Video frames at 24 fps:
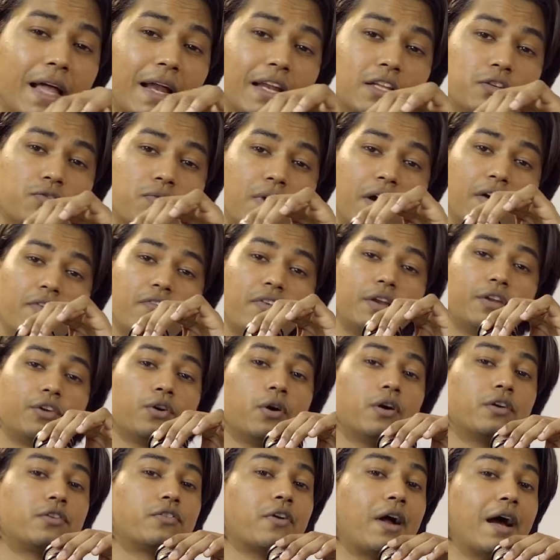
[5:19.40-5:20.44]
That is why when
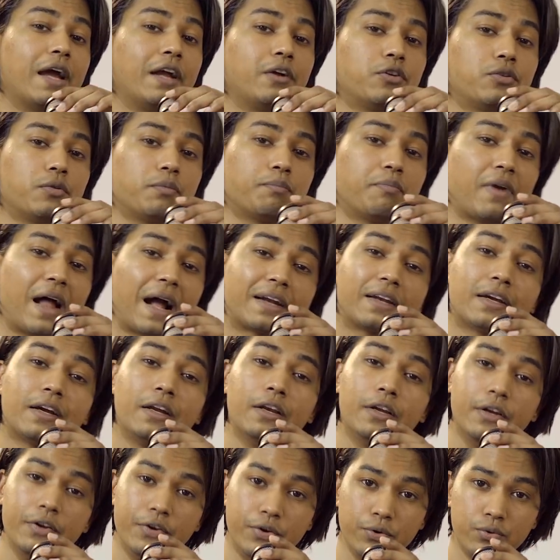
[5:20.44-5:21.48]
you are trying to
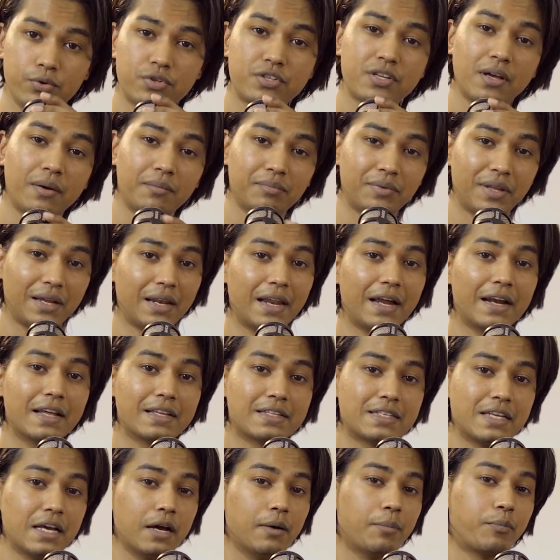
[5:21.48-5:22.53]
practically do something, let
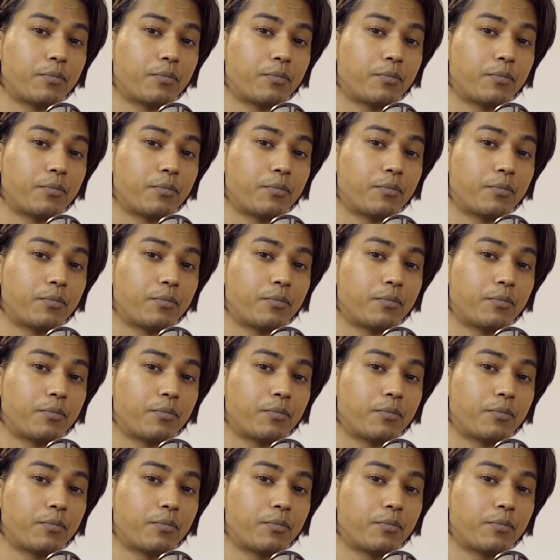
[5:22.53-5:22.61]
us say a